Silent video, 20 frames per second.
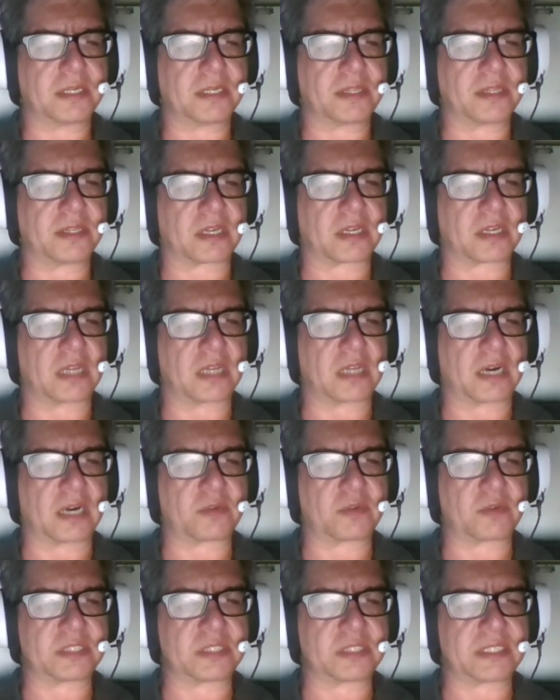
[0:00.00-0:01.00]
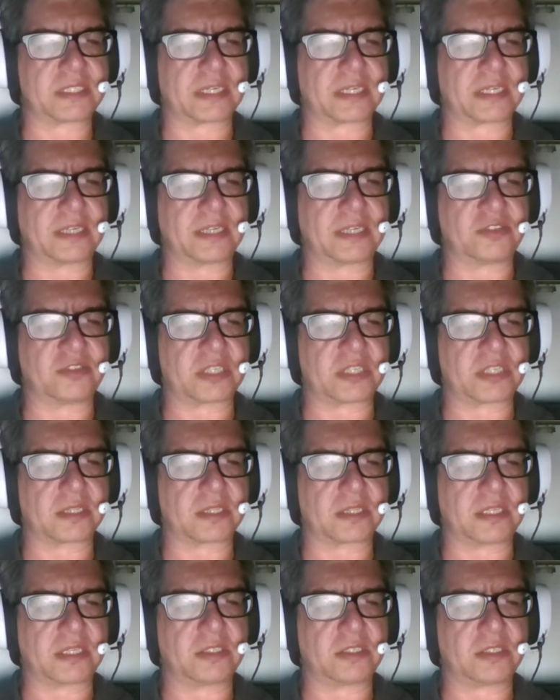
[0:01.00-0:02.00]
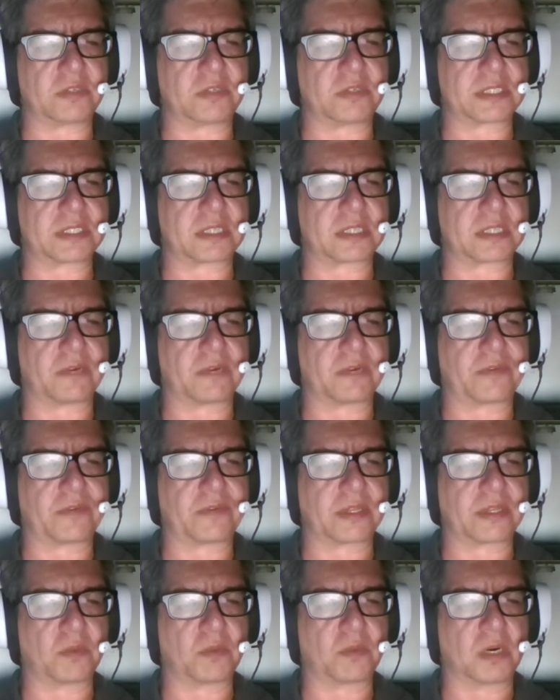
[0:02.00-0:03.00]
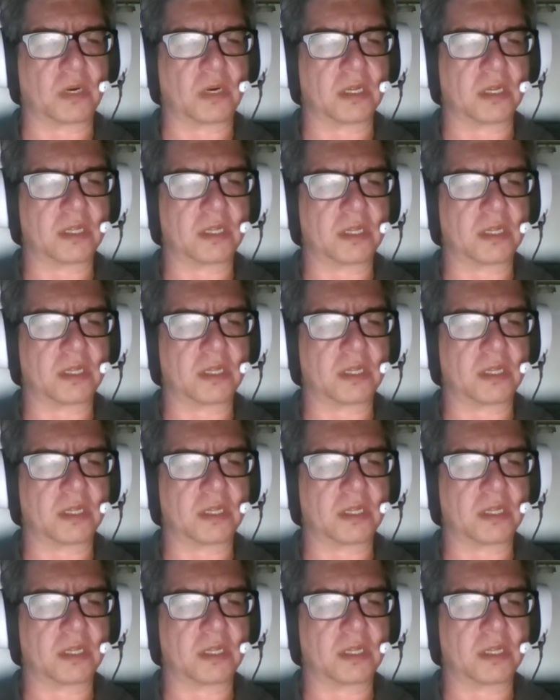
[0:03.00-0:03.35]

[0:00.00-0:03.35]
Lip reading: The clock was ticking gently to itself on the wall.